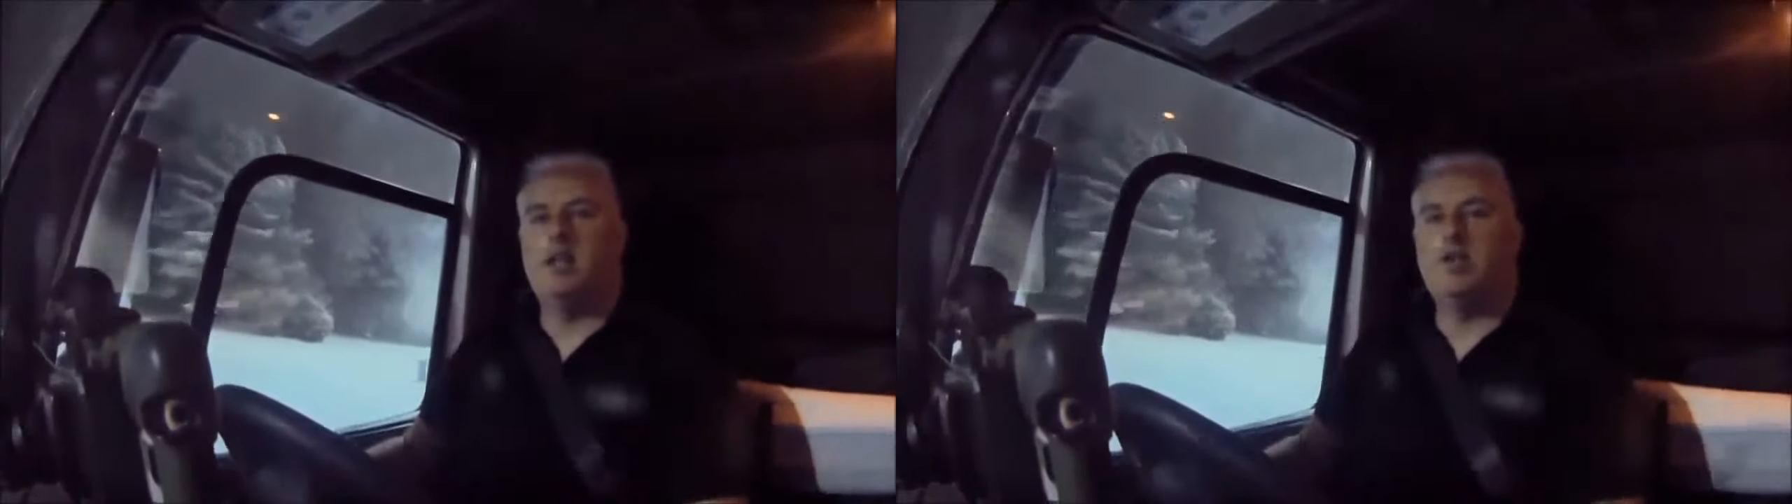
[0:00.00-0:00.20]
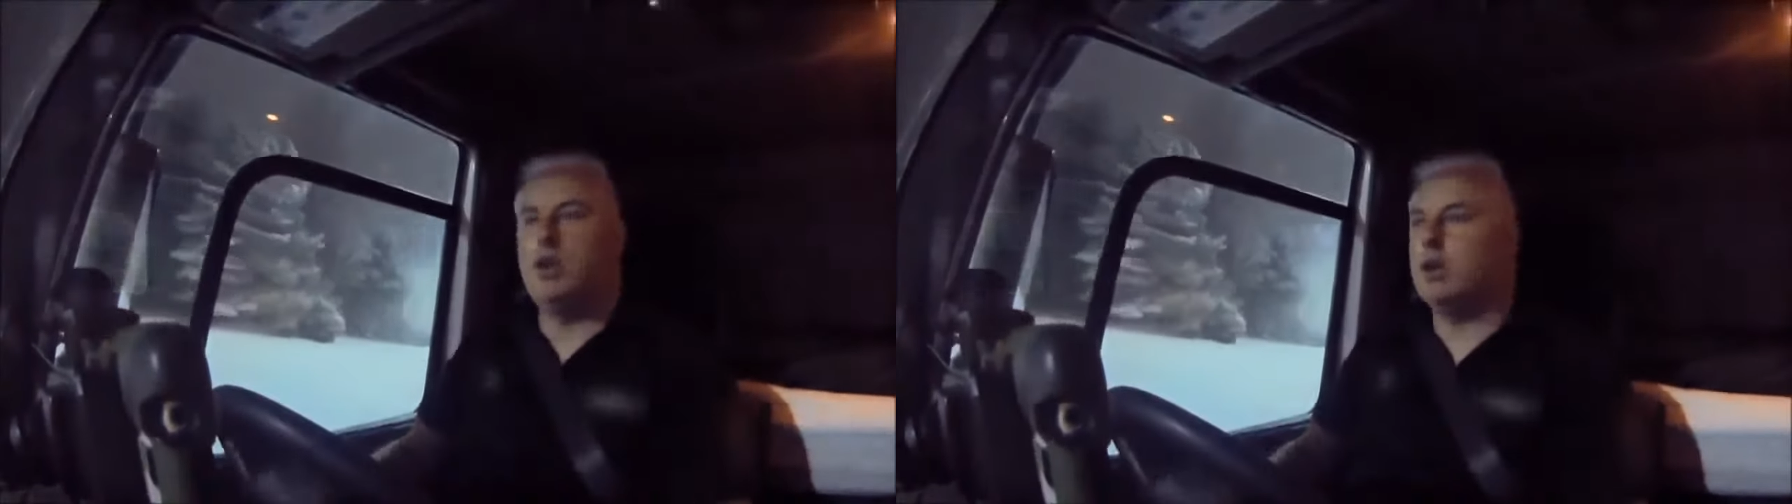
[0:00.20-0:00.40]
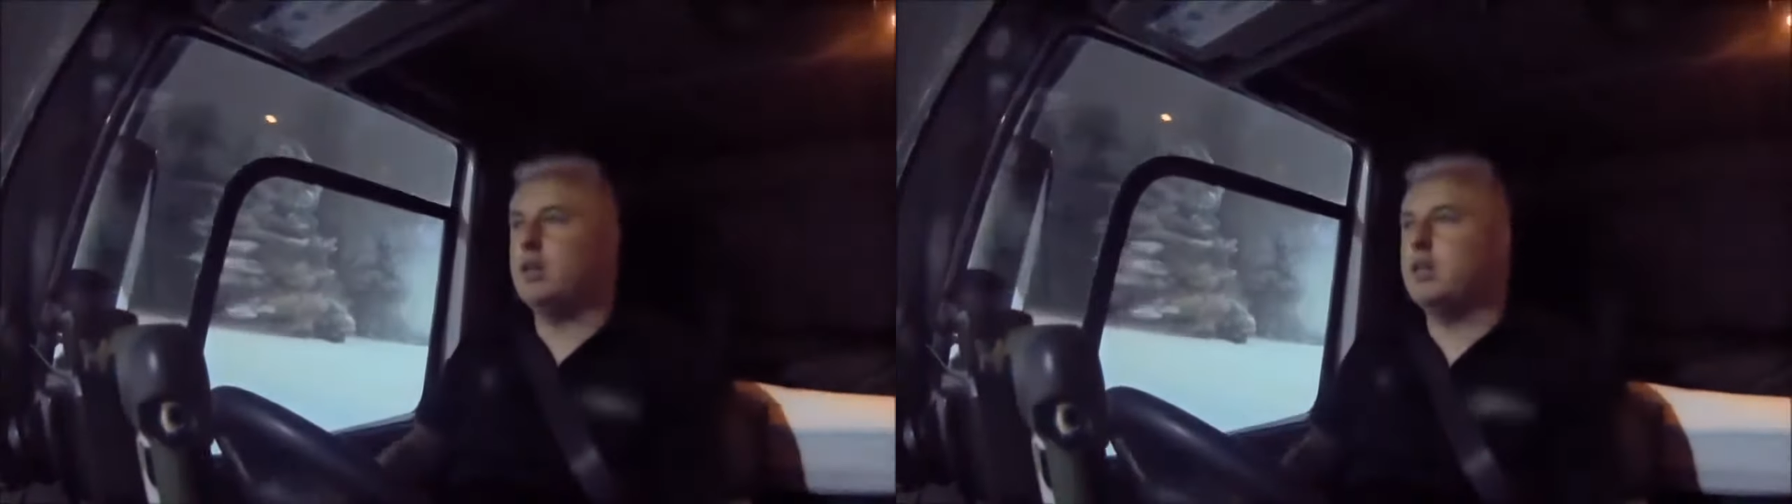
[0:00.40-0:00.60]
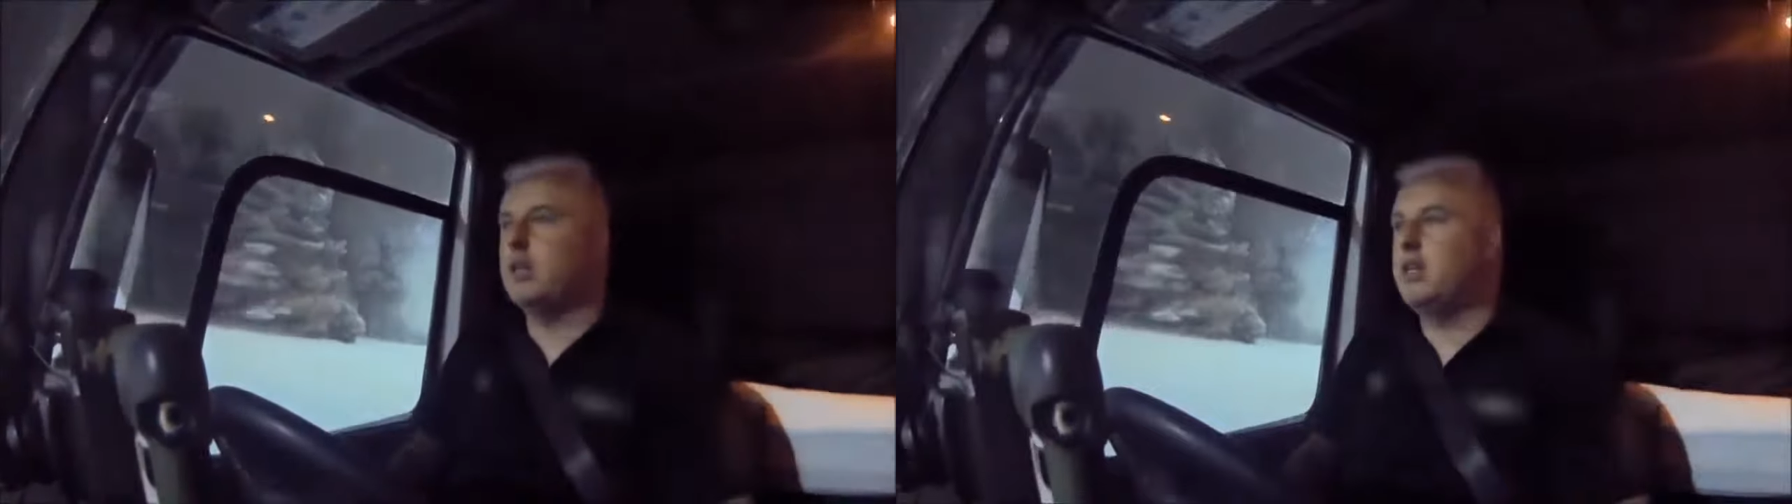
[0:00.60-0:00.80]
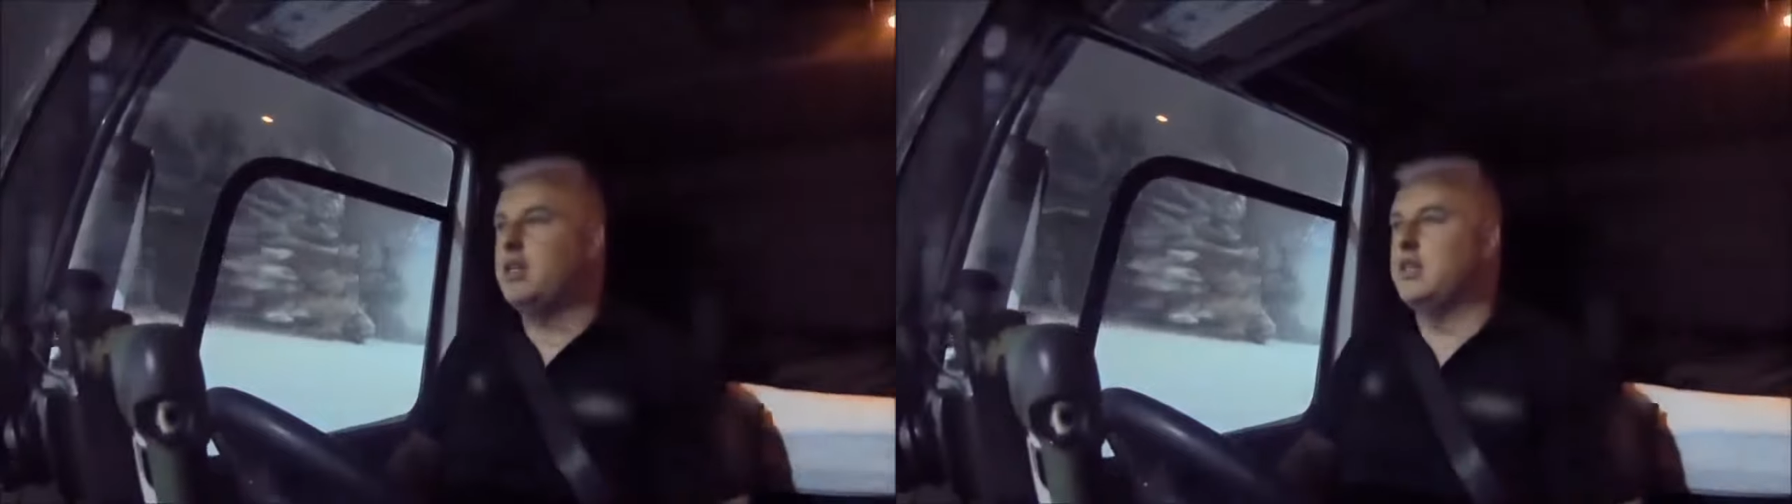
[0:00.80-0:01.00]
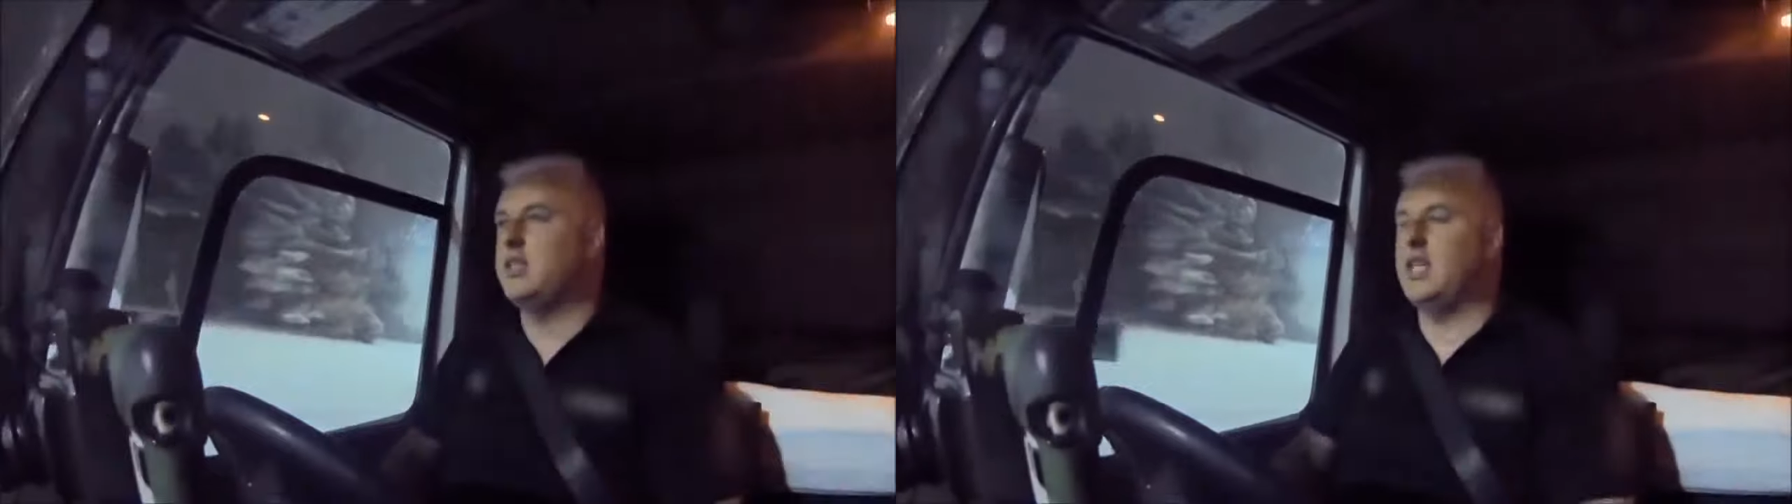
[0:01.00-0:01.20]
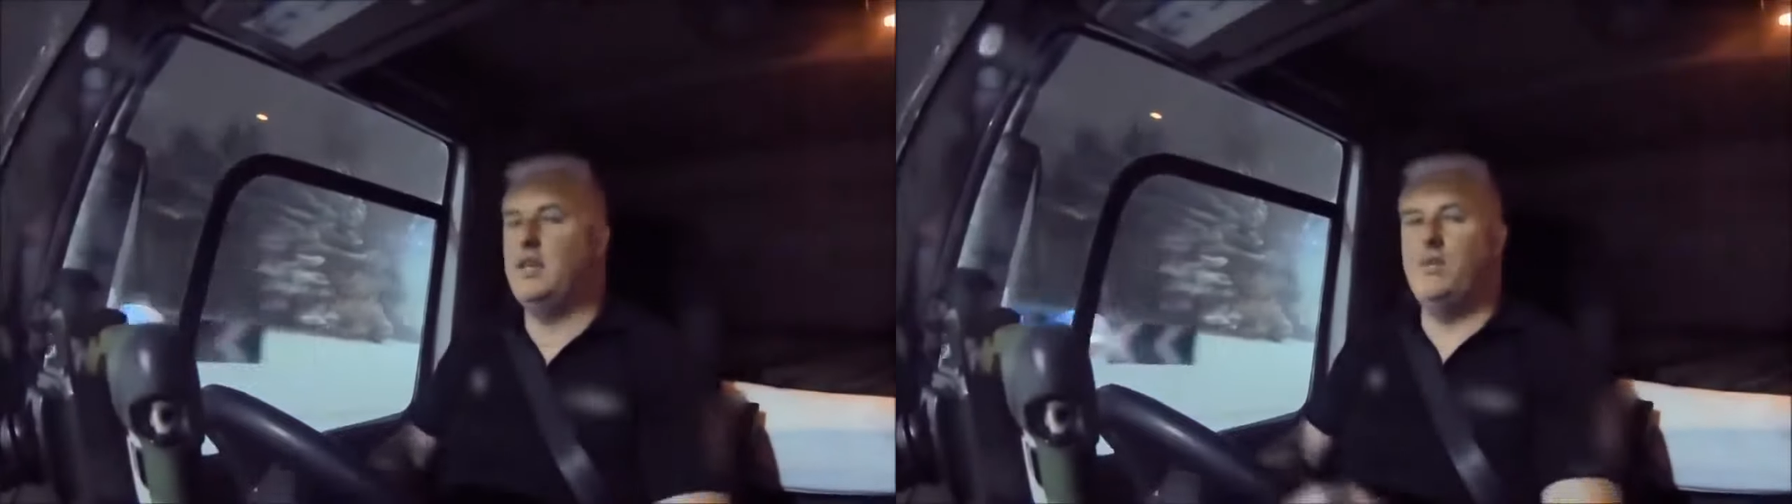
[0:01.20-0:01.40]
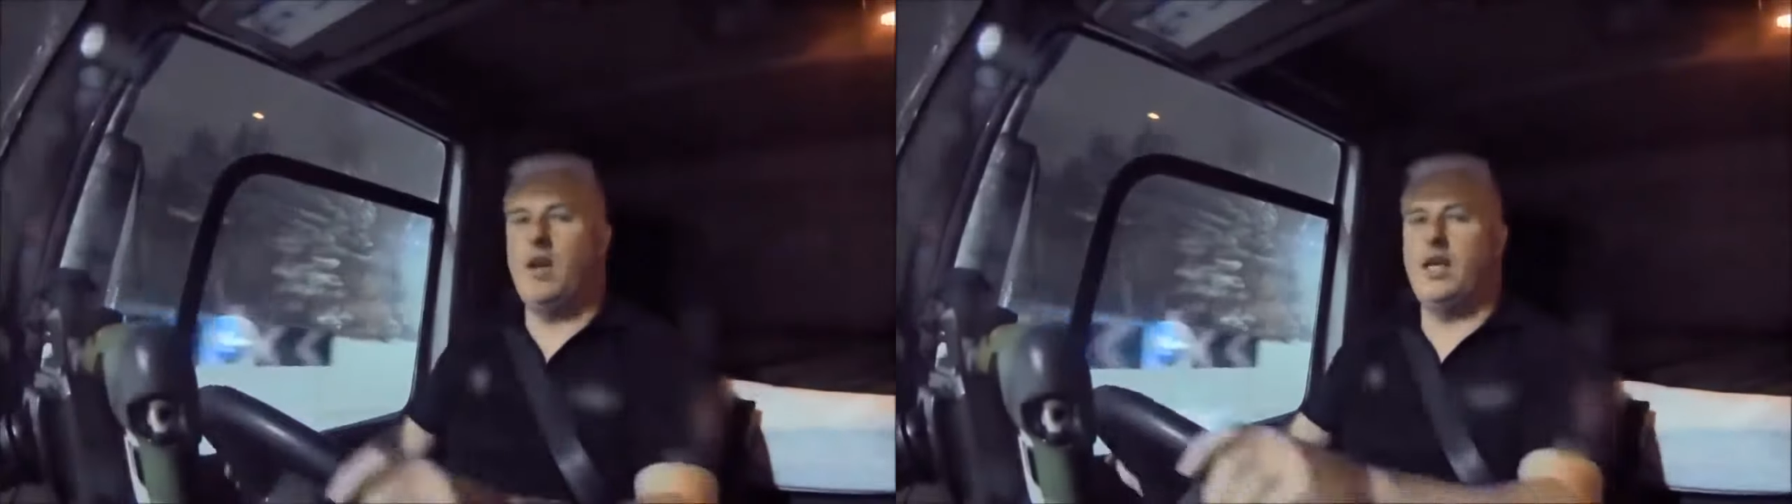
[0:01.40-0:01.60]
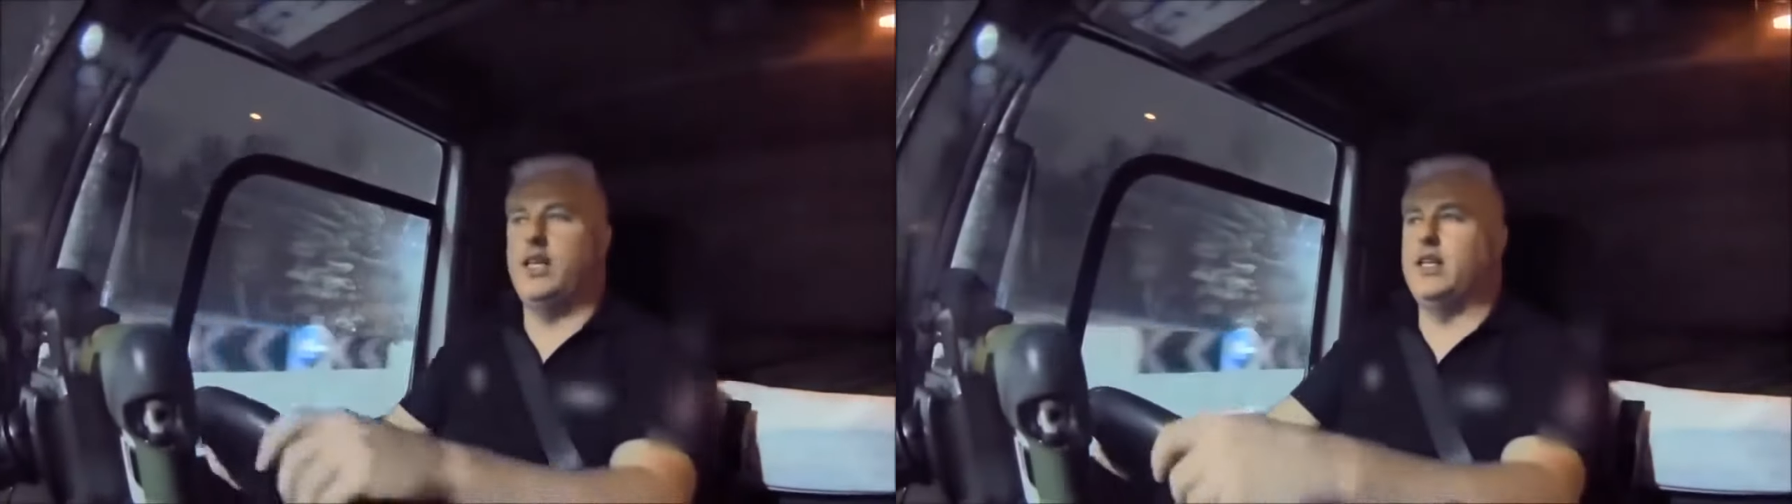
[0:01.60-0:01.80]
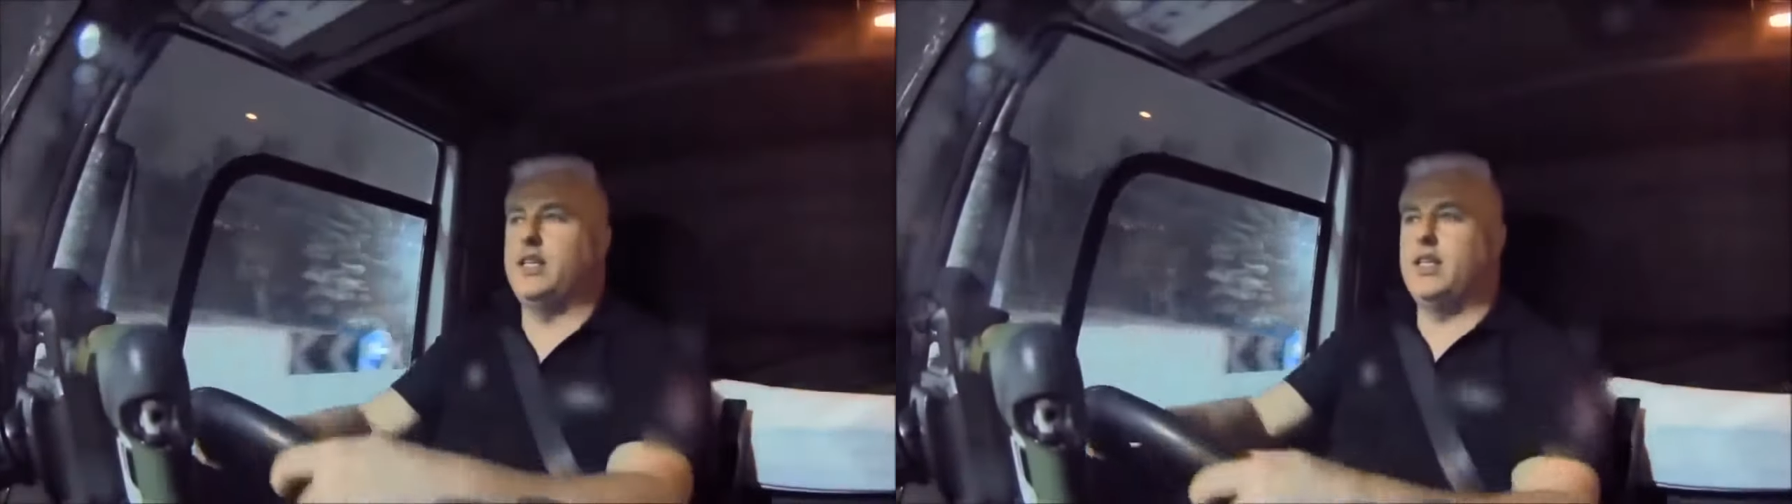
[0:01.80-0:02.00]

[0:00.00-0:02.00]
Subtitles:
the truck deciding what I need.